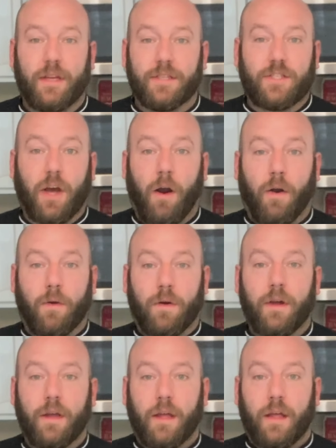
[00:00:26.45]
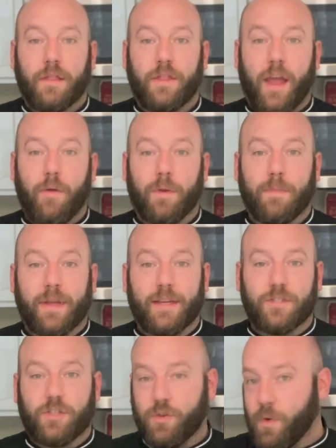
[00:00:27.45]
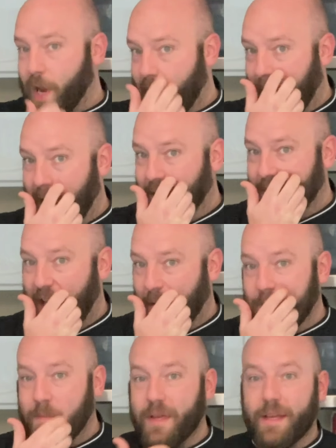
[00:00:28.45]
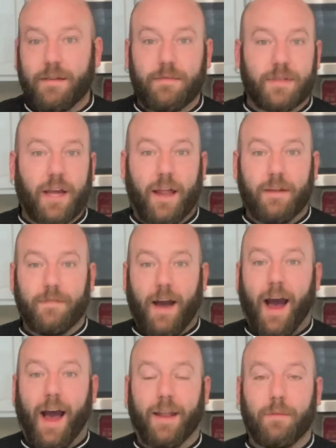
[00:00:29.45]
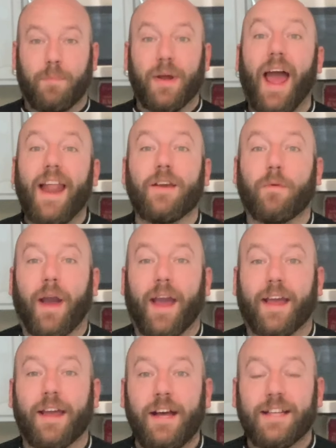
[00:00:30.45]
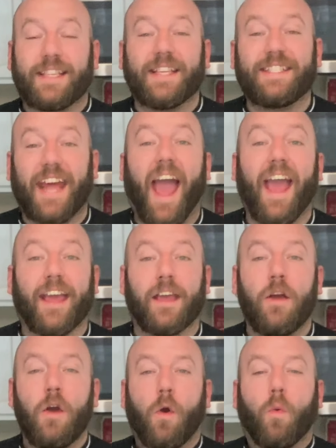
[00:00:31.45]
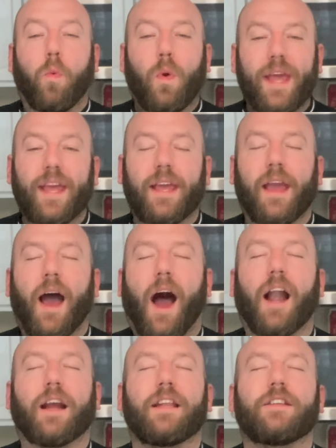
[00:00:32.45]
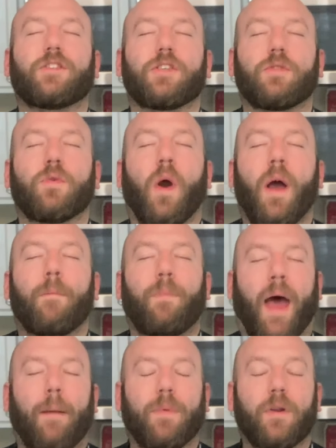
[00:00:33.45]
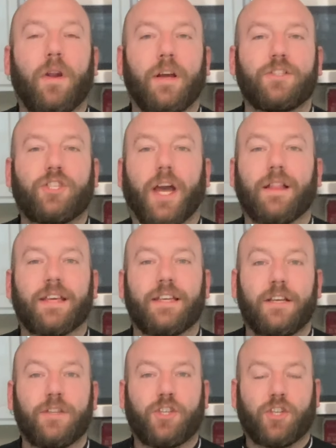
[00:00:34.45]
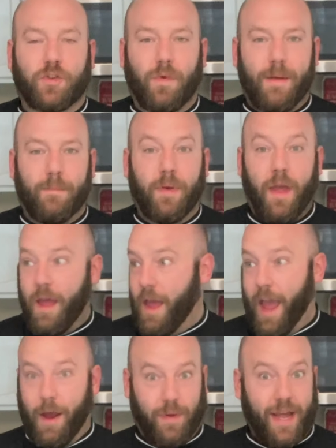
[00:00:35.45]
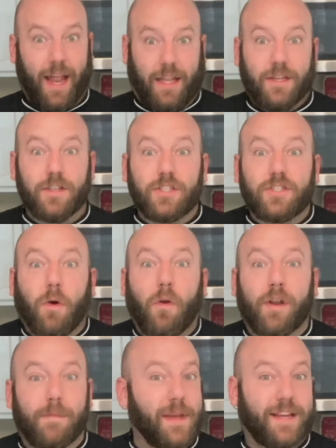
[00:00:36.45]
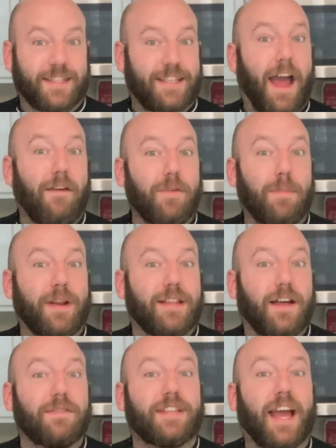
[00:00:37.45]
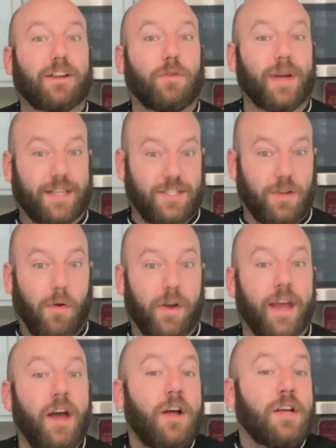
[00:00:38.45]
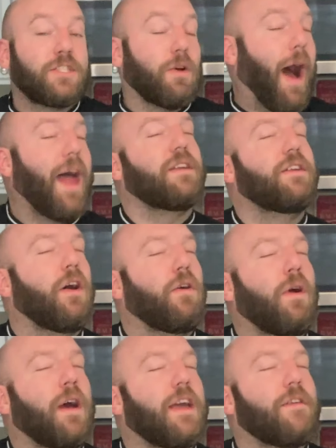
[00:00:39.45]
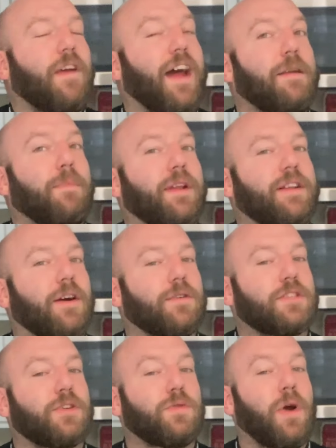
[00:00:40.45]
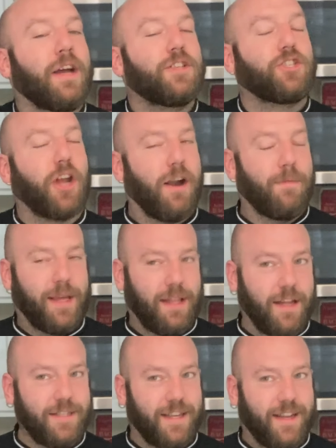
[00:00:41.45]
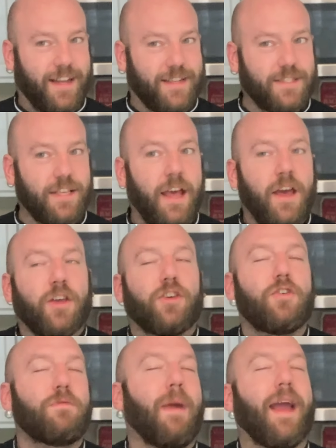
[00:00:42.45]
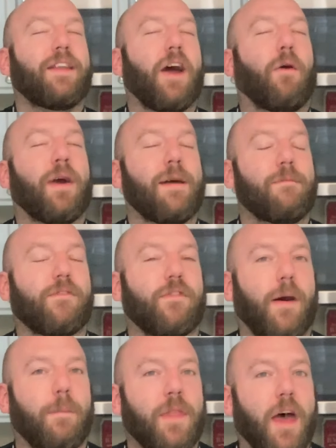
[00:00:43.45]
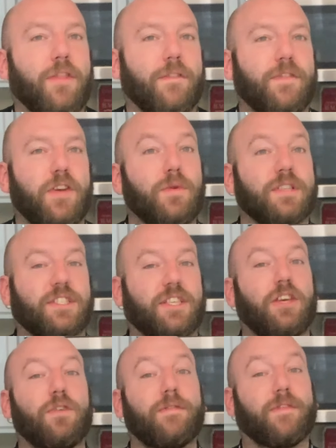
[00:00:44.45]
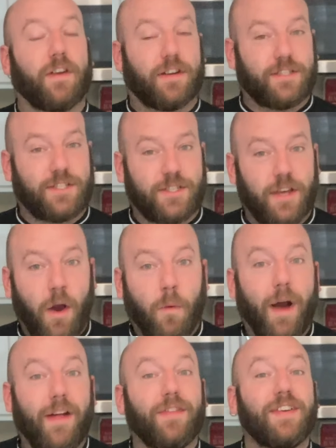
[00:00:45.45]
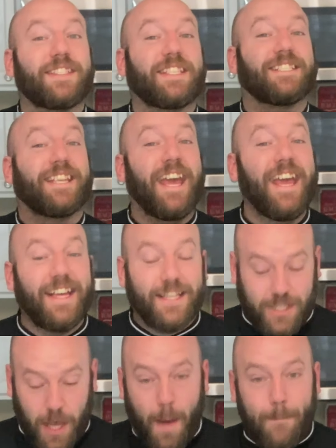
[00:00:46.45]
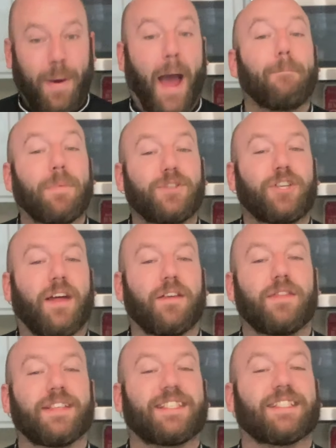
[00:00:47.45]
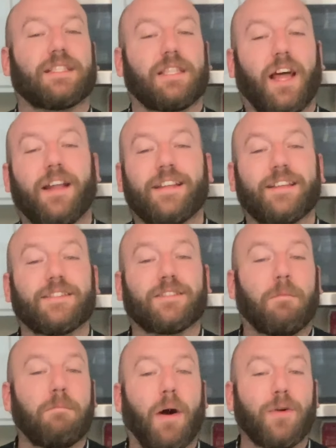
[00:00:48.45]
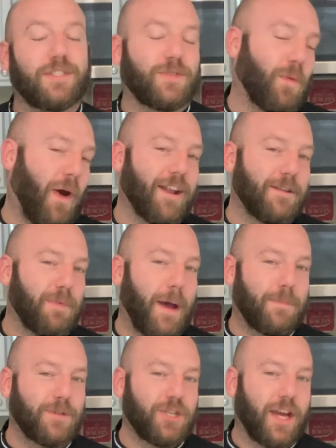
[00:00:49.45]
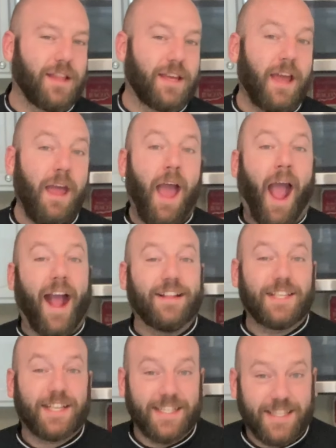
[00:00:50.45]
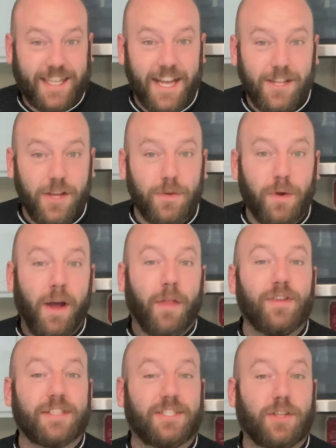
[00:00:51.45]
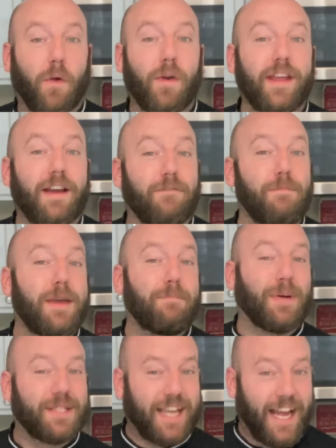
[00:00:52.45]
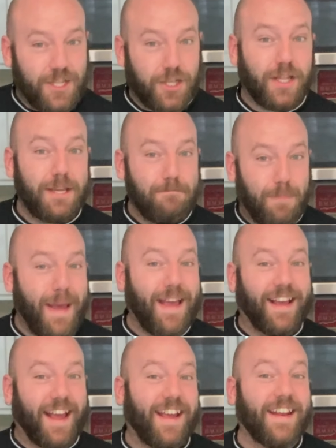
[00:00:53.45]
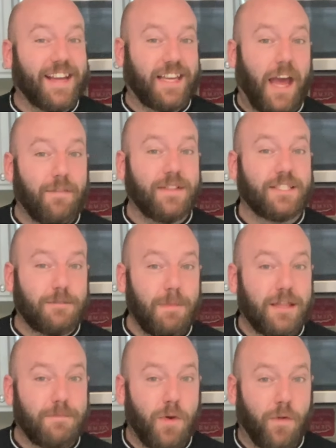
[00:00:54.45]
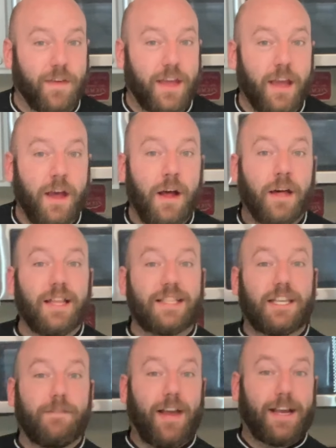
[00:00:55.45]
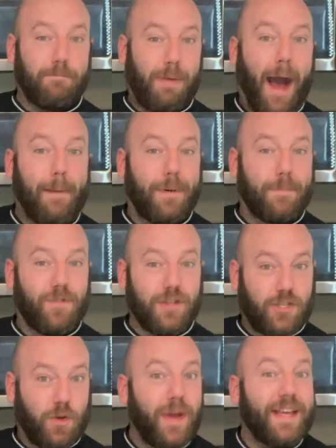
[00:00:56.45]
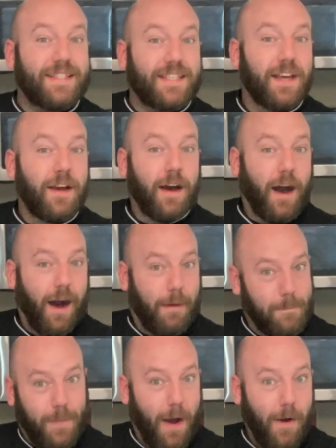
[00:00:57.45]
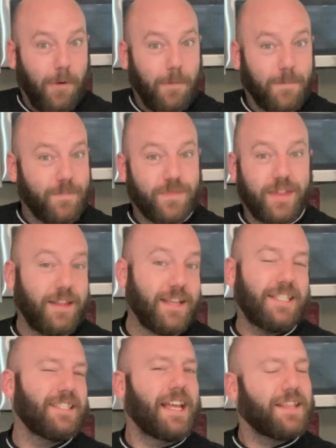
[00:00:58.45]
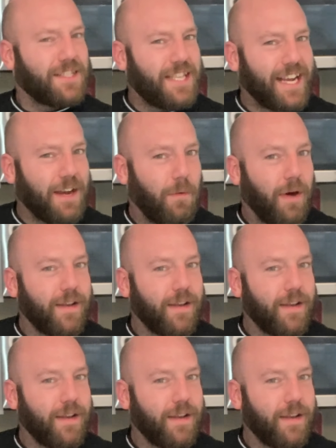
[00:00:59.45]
So they would be intruding, and that would be kind of odd. But anyway, today we are gonna do pepper jelly shrimp. And we got a little story because everybody loves that quick story. So I don't know if anybody knows who Jeremy London is. You may know him from the View Askew-verse. Well, this is his pepper jelly. This is London's most wanted pepper jelly. And to continue the story of me potentially being in a Kevin Smith movie, let's see if I could pop up the tweet. Boom! This is like the second one.